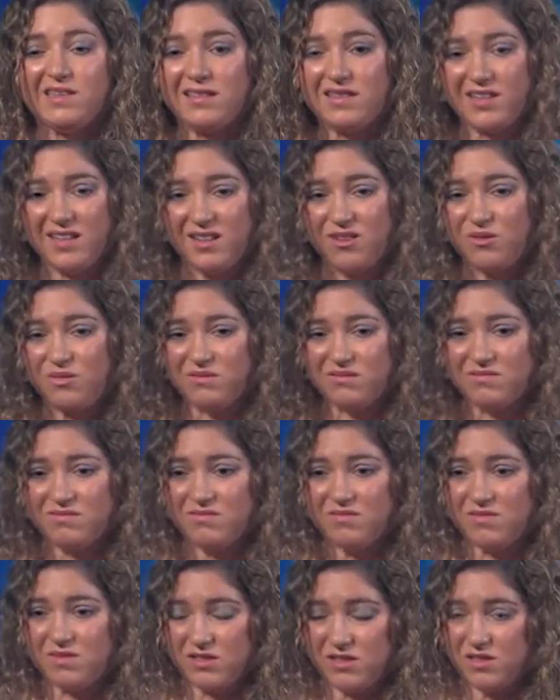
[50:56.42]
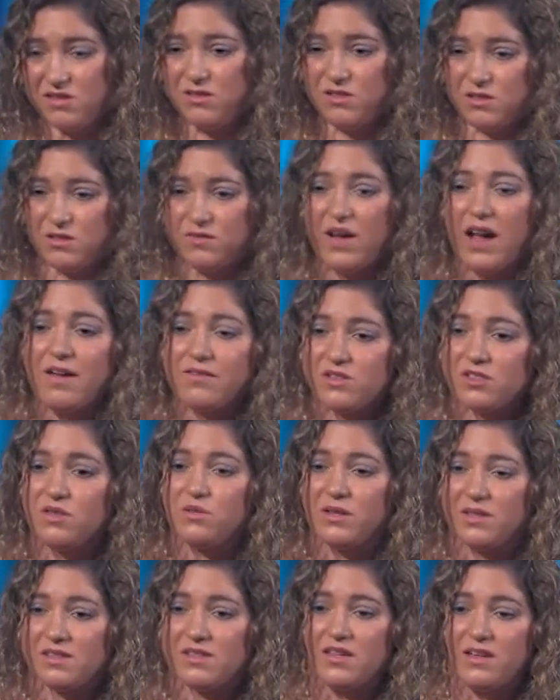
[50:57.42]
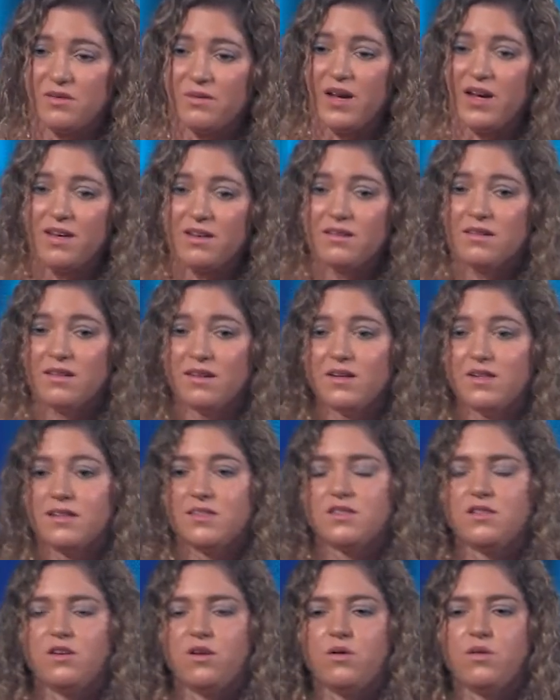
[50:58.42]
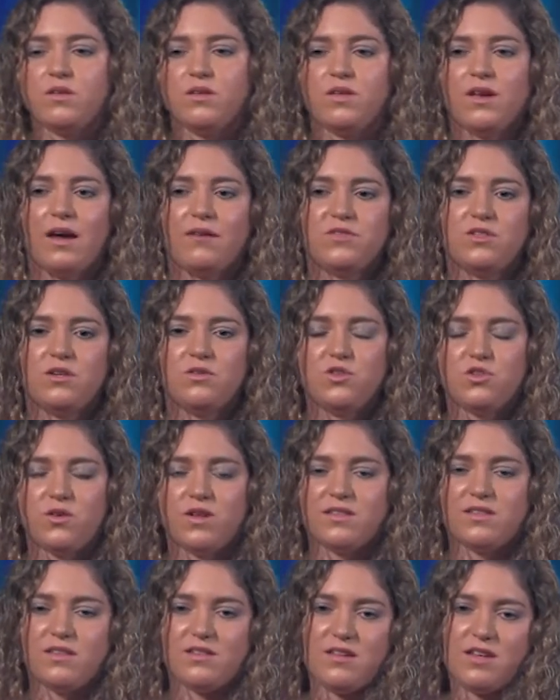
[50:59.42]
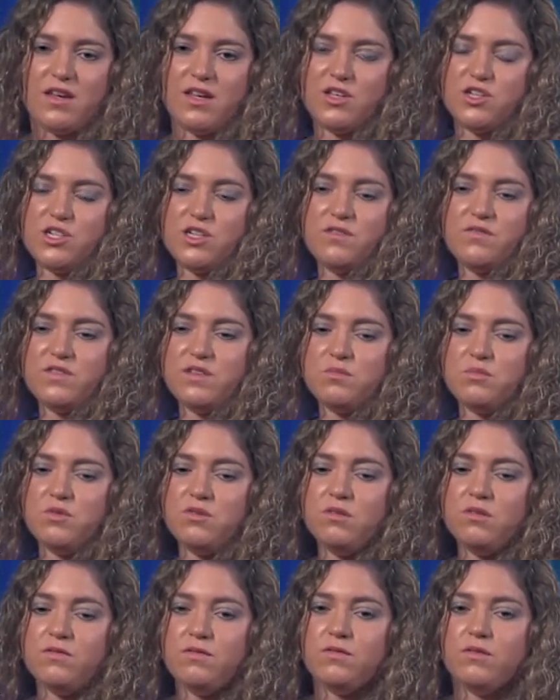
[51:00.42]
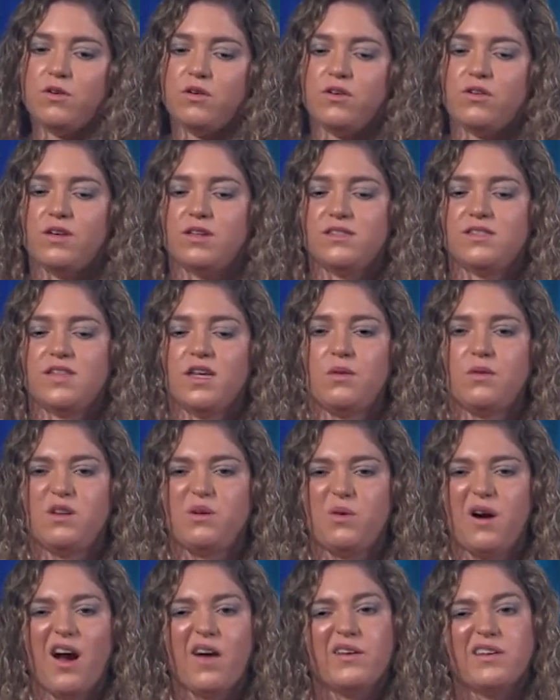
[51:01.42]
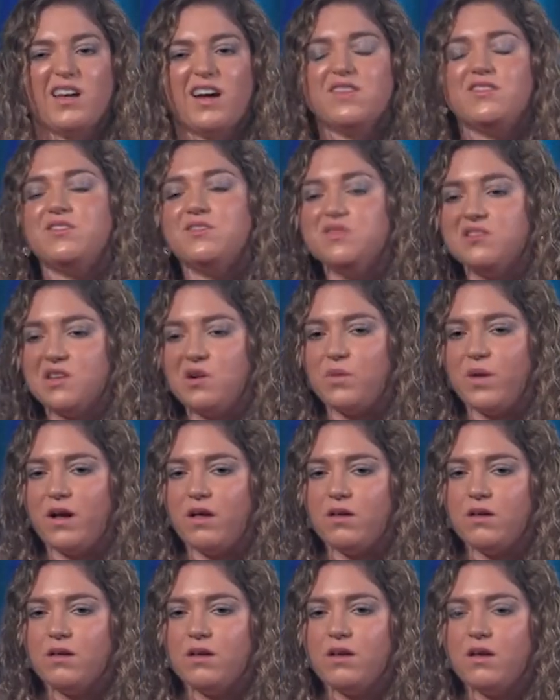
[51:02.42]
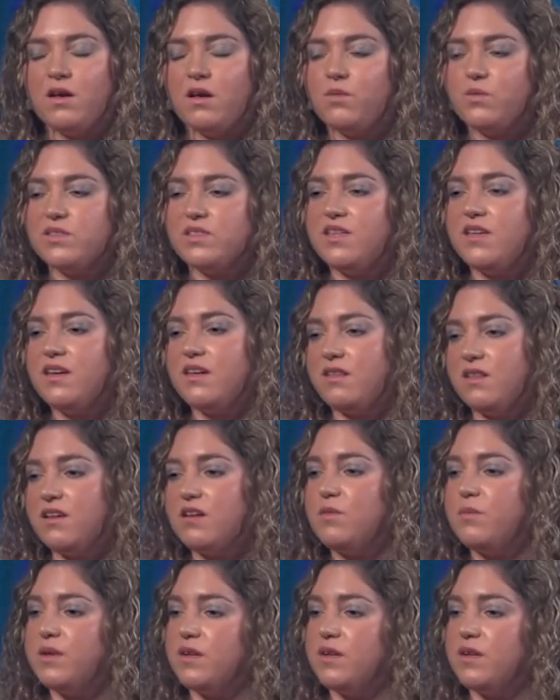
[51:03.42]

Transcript: they don't survive so easily, right? So you have two choices. You can shift and move, or you can stay where you are and not do so well. We're seeing a little